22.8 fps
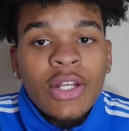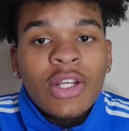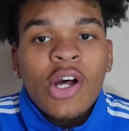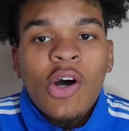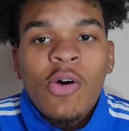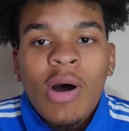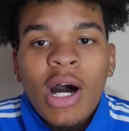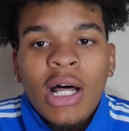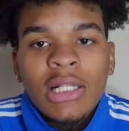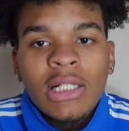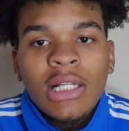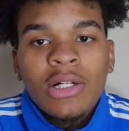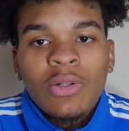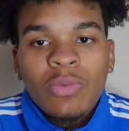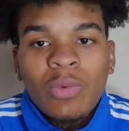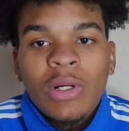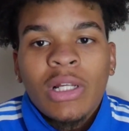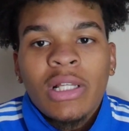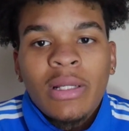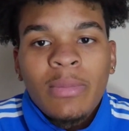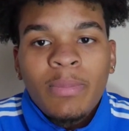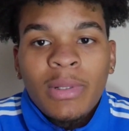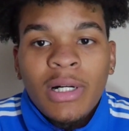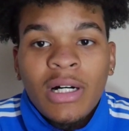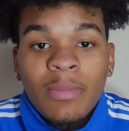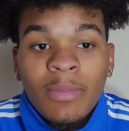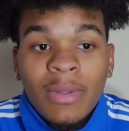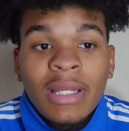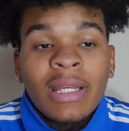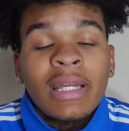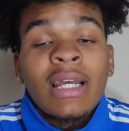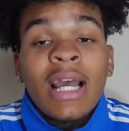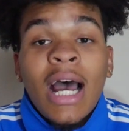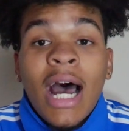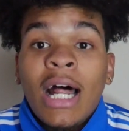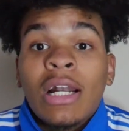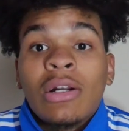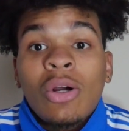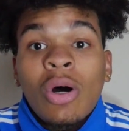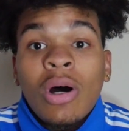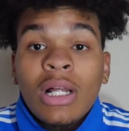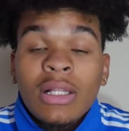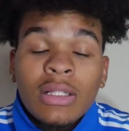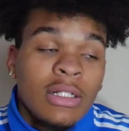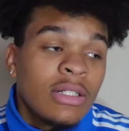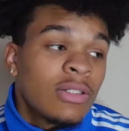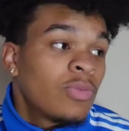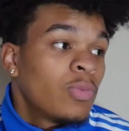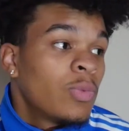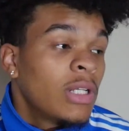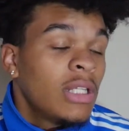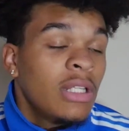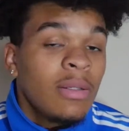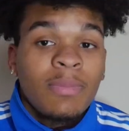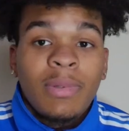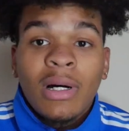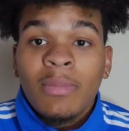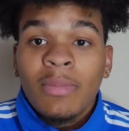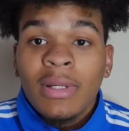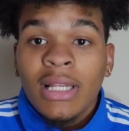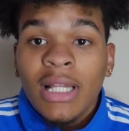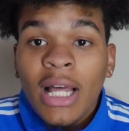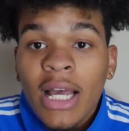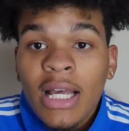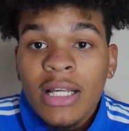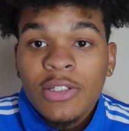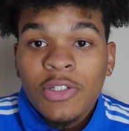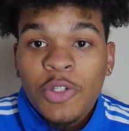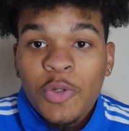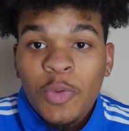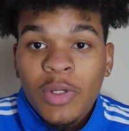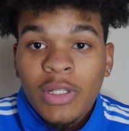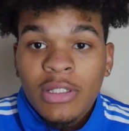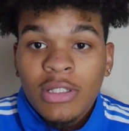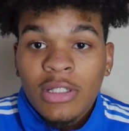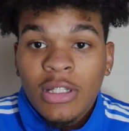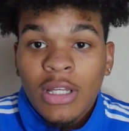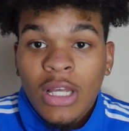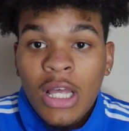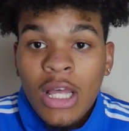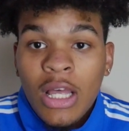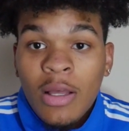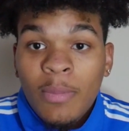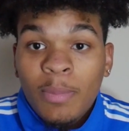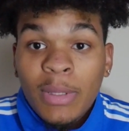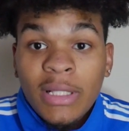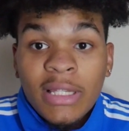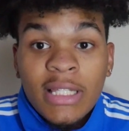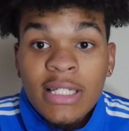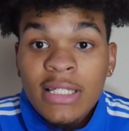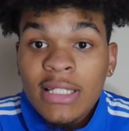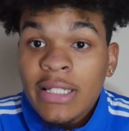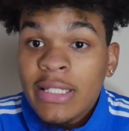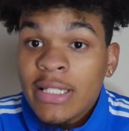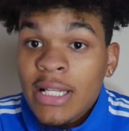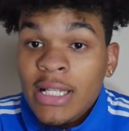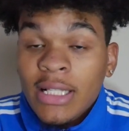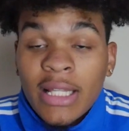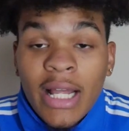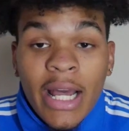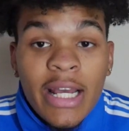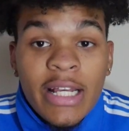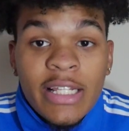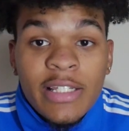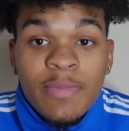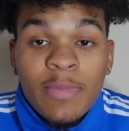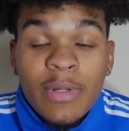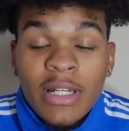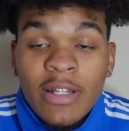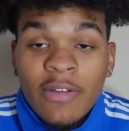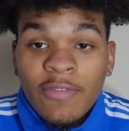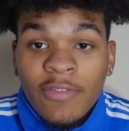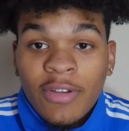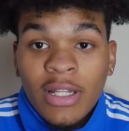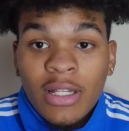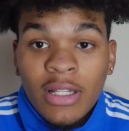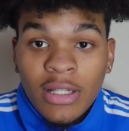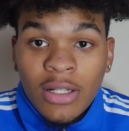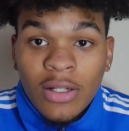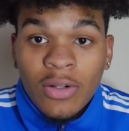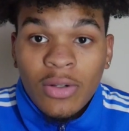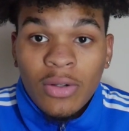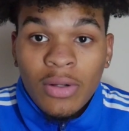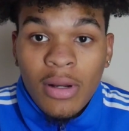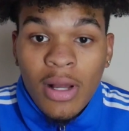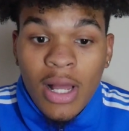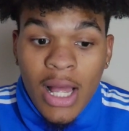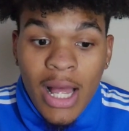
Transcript: know I look really bummy. I know I looked really bummy last week, but this is a last minute video.